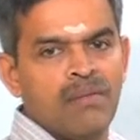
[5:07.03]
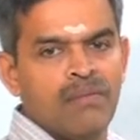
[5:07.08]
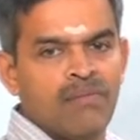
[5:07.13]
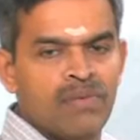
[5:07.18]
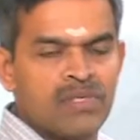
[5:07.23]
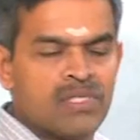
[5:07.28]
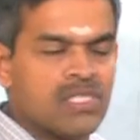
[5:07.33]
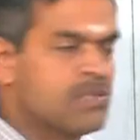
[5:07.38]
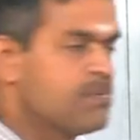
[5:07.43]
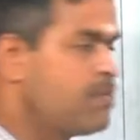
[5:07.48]

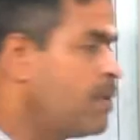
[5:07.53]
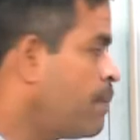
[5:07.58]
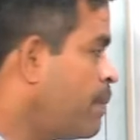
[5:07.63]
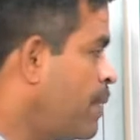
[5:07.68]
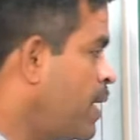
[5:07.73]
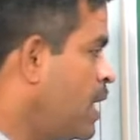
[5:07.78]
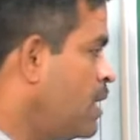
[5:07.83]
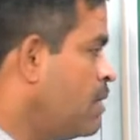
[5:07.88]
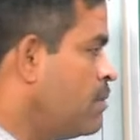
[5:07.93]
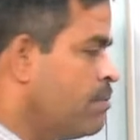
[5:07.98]
which is
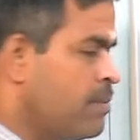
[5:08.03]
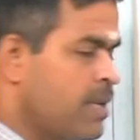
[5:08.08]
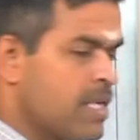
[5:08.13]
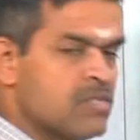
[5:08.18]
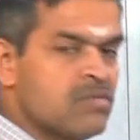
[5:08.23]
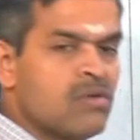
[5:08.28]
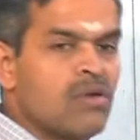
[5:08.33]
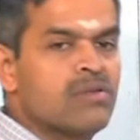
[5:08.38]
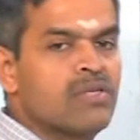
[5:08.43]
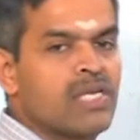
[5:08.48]
prepared
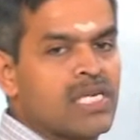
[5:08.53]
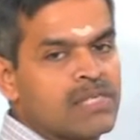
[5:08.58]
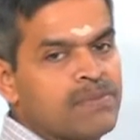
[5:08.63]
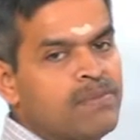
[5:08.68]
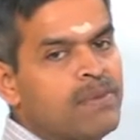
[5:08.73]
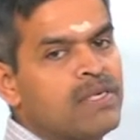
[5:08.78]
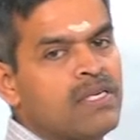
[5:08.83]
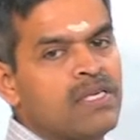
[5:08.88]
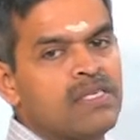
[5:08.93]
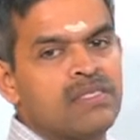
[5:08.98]
based on the
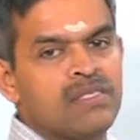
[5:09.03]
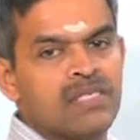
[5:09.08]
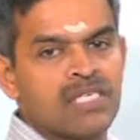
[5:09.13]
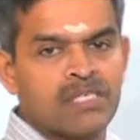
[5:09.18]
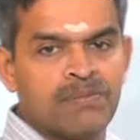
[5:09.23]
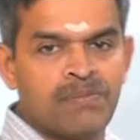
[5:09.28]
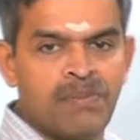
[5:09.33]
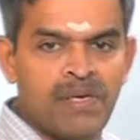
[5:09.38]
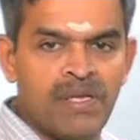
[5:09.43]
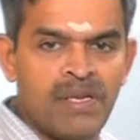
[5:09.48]
expertise and
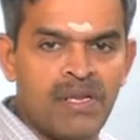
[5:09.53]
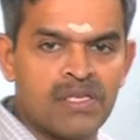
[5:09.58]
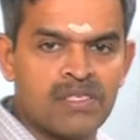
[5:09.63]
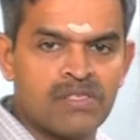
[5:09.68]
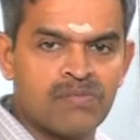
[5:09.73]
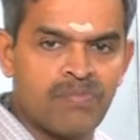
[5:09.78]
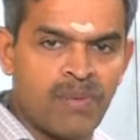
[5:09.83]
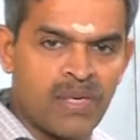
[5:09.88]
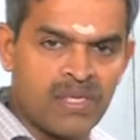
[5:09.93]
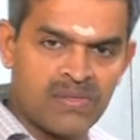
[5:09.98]
experience
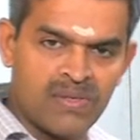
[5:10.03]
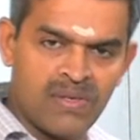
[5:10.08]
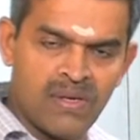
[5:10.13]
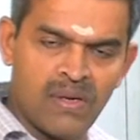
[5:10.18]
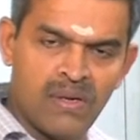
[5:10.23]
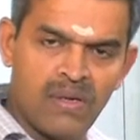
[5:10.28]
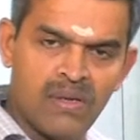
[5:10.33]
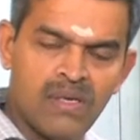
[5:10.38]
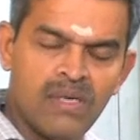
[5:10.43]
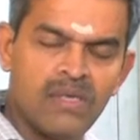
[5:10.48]

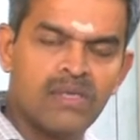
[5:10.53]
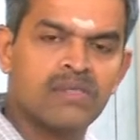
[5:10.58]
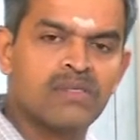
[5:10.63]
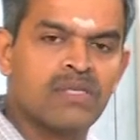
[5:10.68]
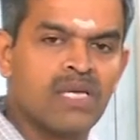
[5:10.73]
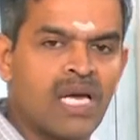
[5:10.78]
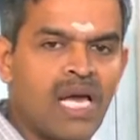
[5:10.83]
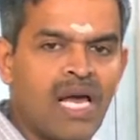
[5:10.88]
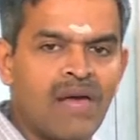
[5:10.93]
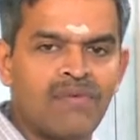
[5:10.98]
personnel
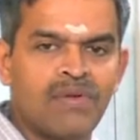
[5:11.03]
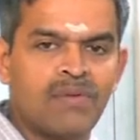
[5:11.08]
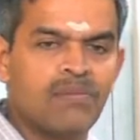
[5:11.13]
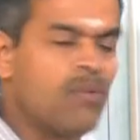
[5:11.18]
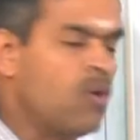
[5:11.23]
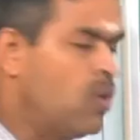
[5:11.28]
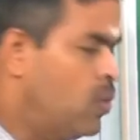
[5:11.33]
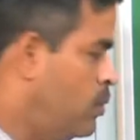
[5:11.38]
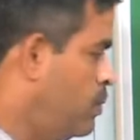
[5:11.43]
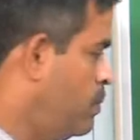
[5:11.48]
they have in
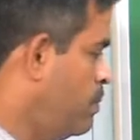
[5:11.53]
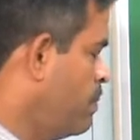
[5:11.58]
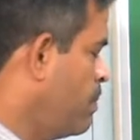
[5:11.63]
board.